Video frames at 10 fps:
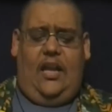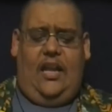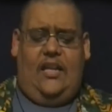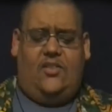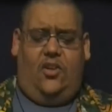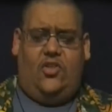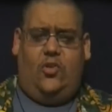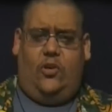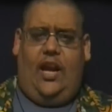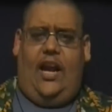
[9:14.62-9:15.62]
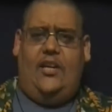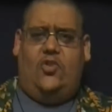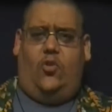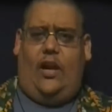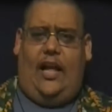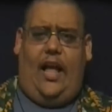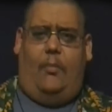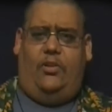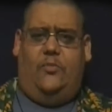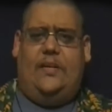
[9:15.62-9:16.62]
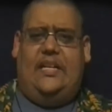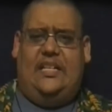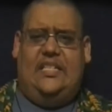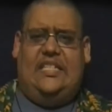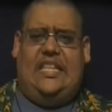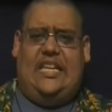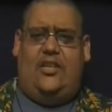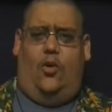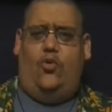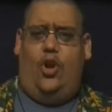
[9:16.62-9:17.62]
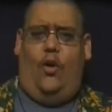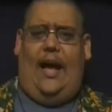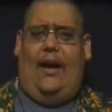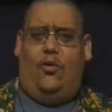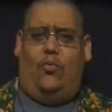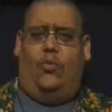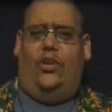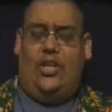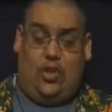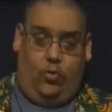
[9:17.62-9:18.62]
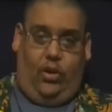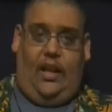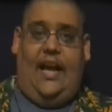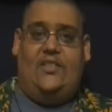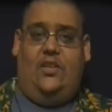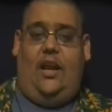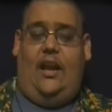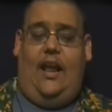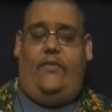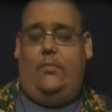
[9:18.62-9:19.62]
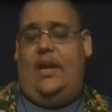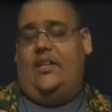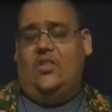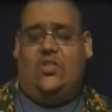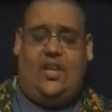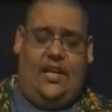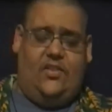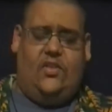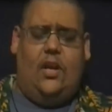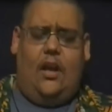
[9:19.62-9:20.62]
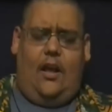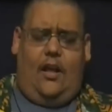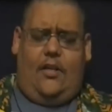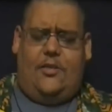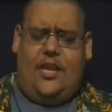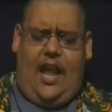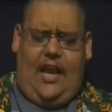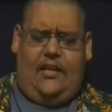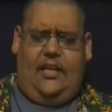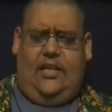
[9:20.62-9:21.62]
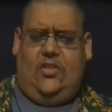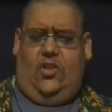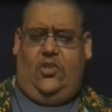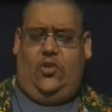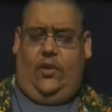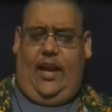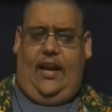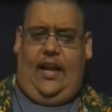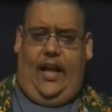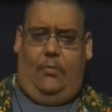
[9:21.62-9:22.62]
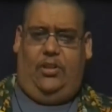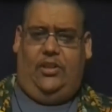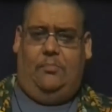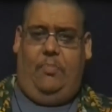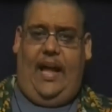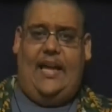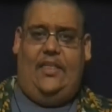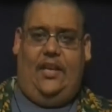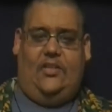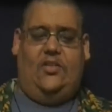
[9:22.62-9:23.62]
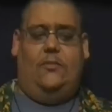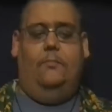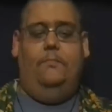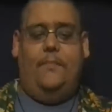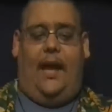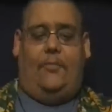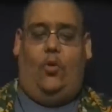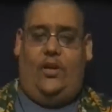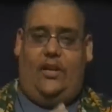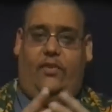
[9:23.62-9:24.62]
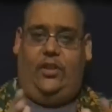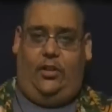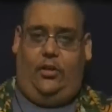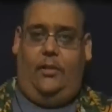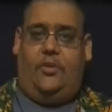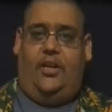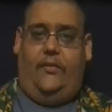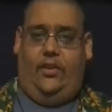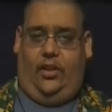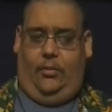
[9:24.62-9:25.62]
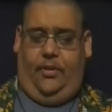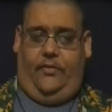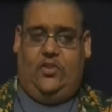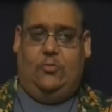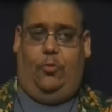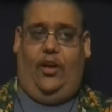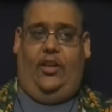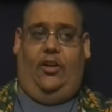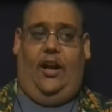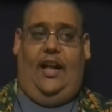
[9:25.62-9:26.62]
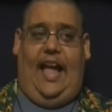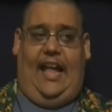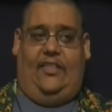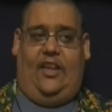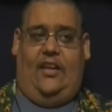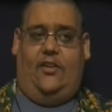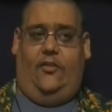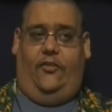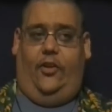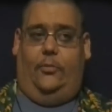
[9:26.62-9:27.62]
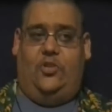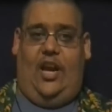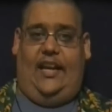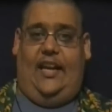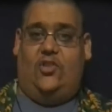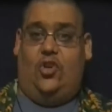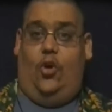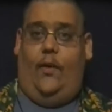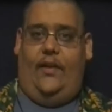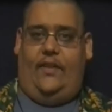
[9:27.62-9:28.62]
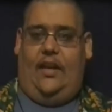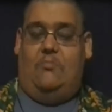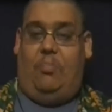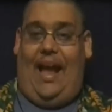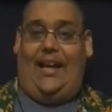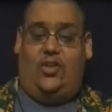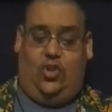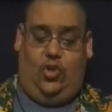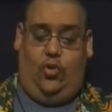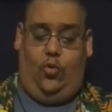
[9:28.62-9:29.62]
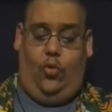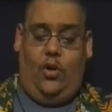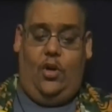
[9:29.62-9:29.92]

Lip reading: it's also kind of sort of hobbled because they don't know how to really utilize it and have it make sense. The ending is also kind of hobbled by this. I'm going to give a little bit of a spoiler. At the end of the film, Jack has no way of getting back to